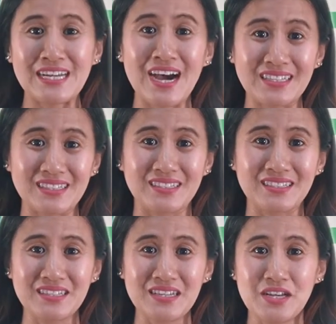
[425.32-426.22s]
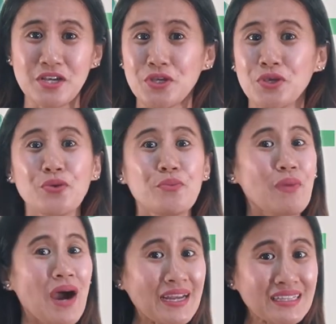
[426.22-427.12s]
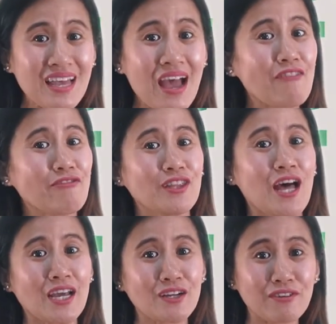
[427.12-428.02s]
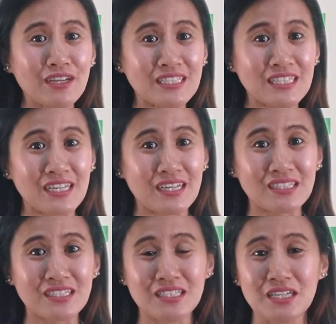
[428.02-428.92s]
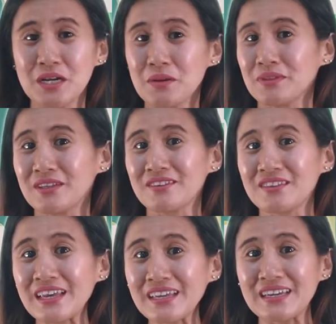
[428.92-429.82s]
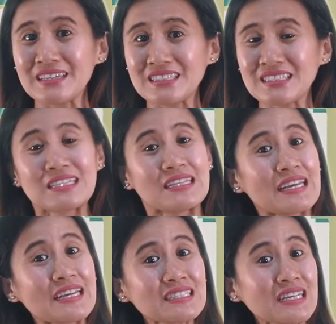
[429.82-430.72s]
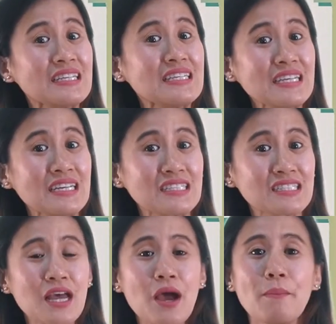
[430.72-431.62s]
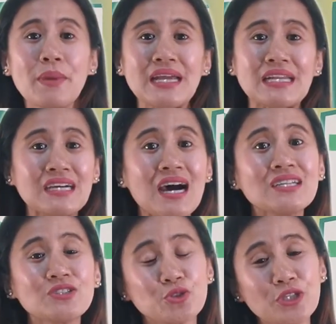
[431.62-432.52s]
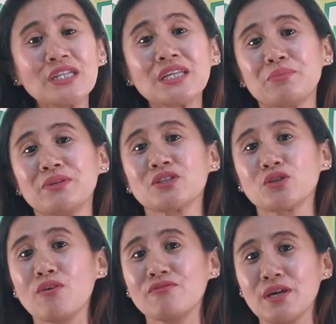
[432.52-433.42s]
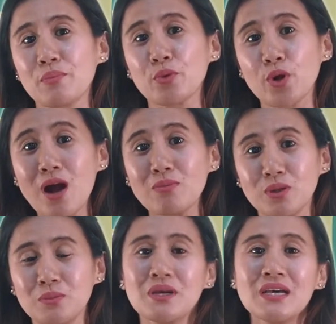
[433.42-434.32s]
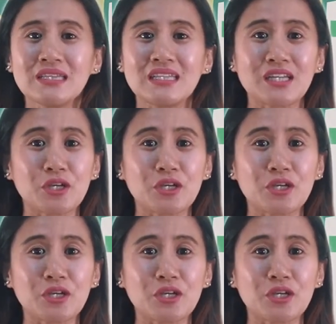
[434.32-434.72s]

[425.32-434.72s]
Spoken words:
not. You might have a lot of ideas. The thing is, these ideas might not really be solving a problem that the